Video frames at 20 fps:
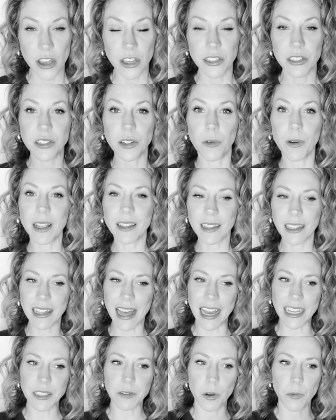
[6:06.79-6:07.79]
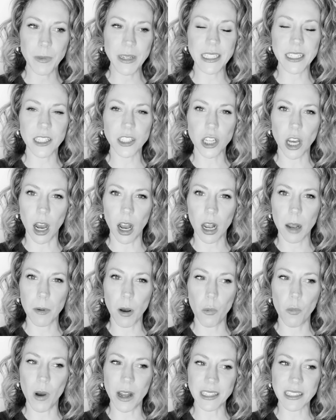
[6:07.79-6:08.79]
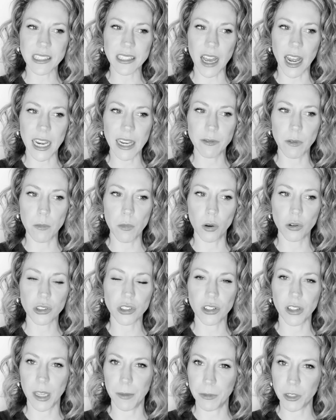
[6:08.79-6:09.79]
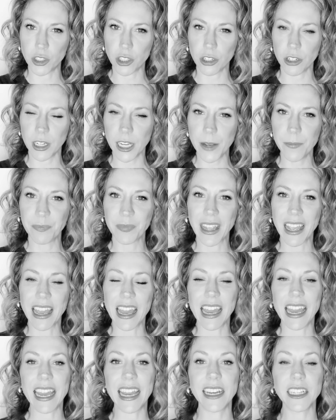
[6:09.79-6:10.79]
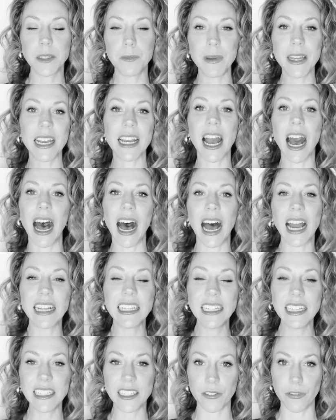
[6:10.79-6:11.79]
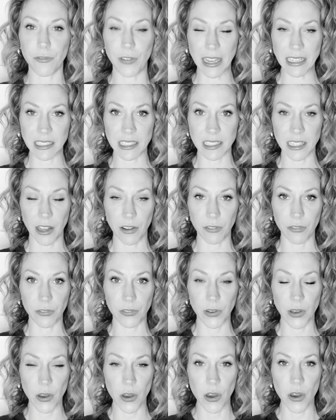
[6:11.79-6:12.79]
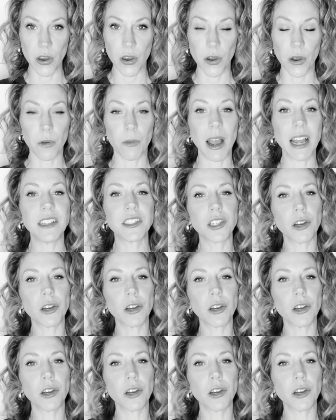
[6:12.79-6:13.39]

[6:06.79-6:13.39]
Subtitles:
So in the last one, we did talk about one sign of emotional immaturity is being highly defensive, right?